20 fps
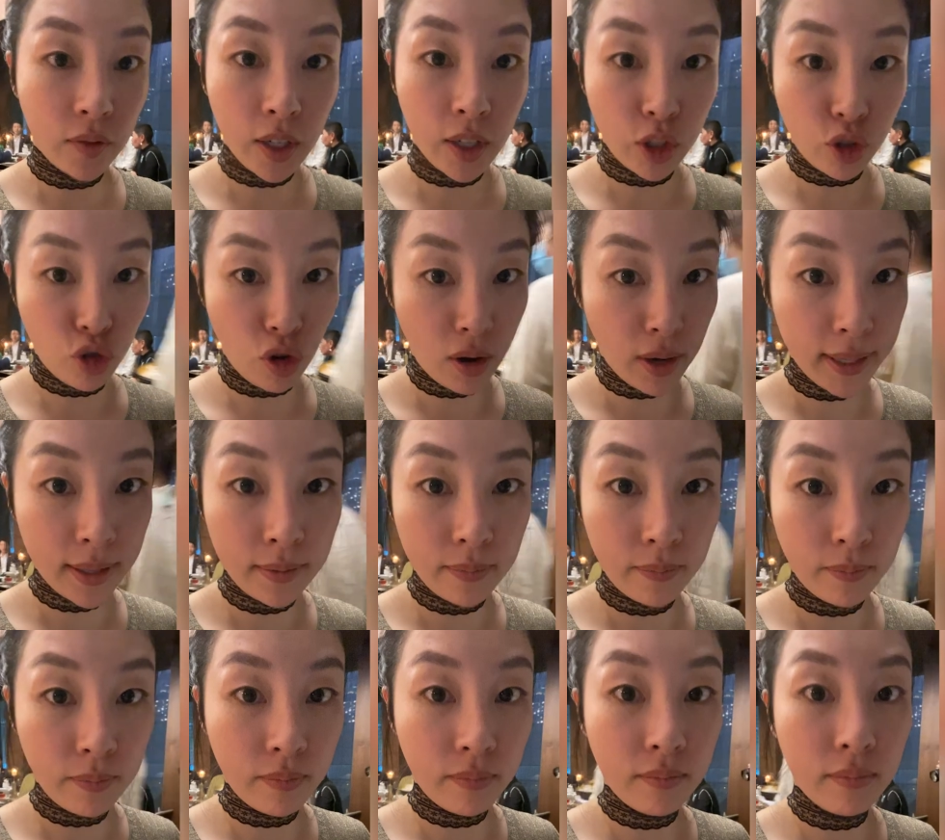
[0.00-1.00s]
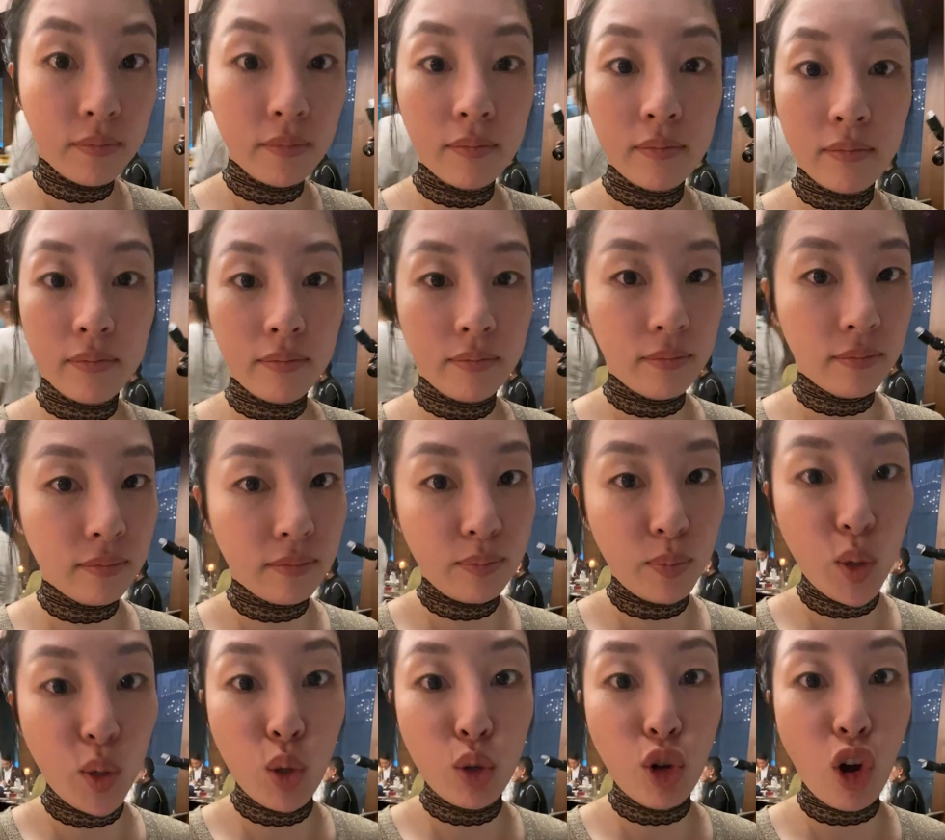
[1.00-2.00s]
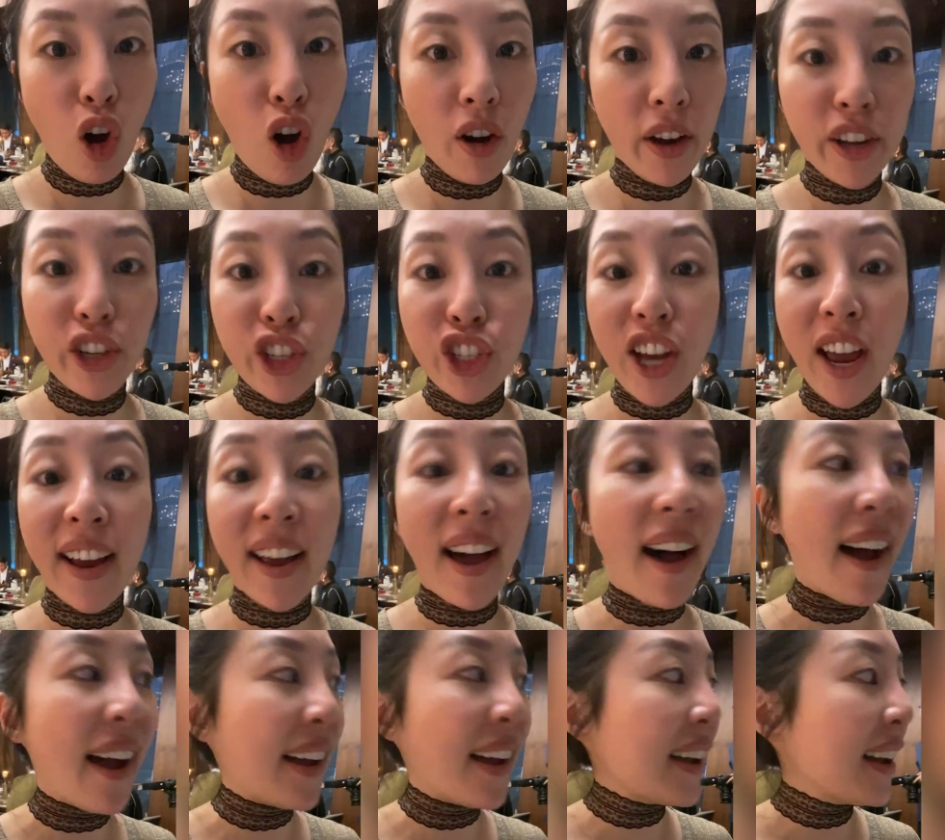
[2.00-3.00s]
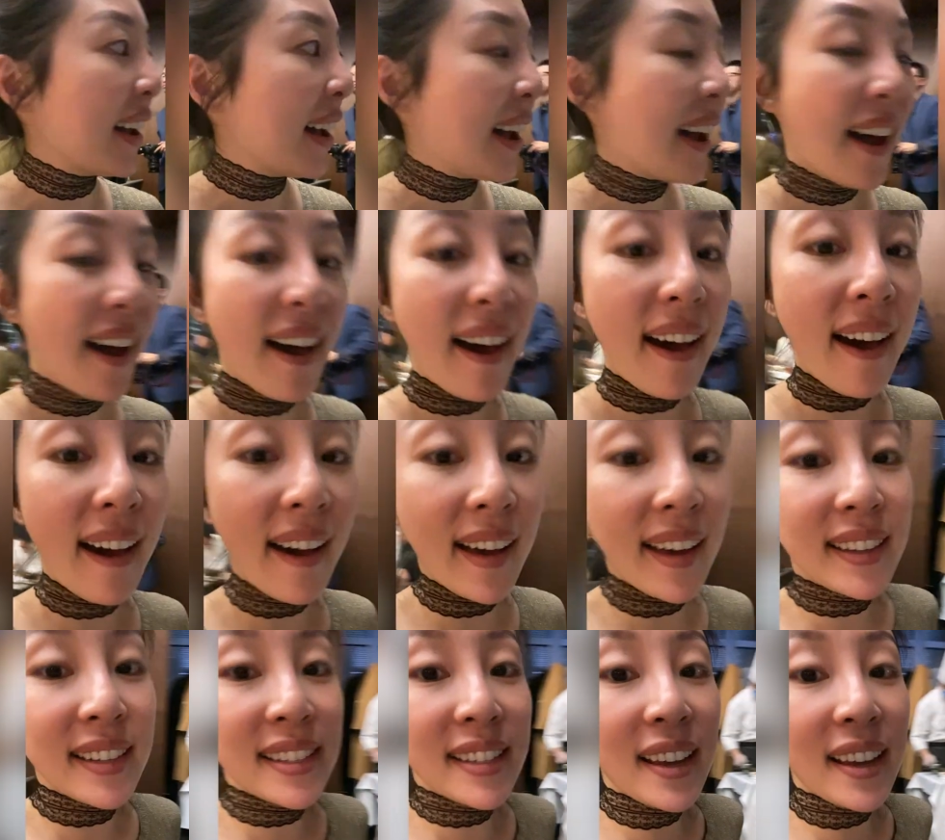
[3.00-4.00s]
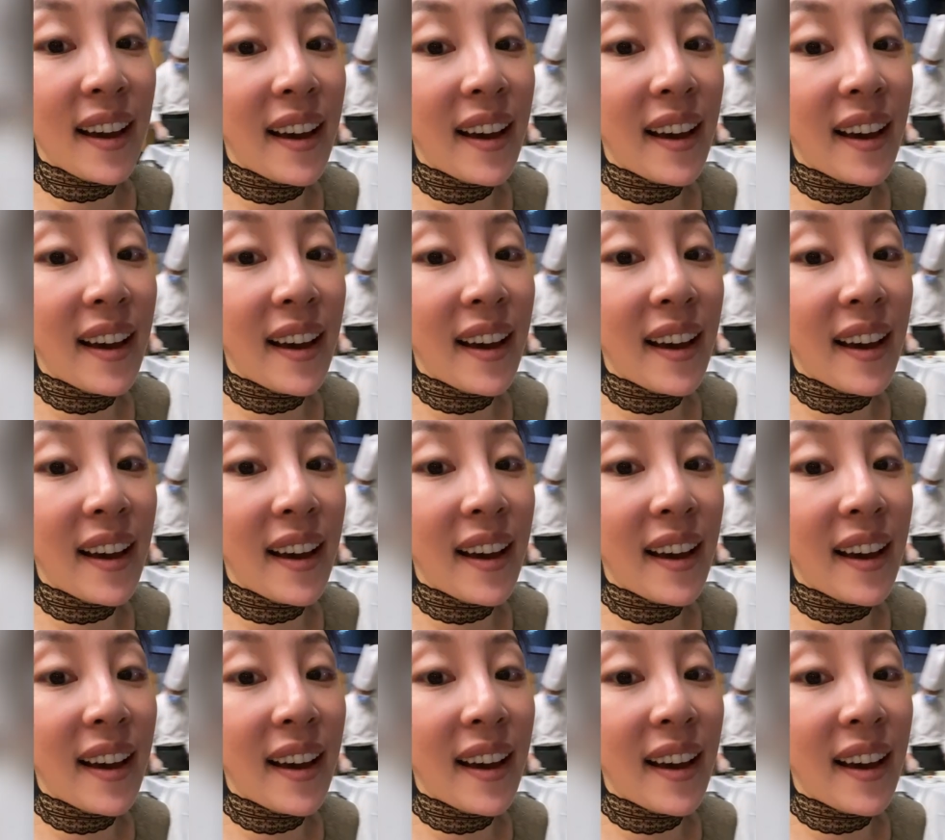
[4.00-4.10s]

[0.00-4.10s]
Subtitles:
restaurant in Pudong, Shanghai. And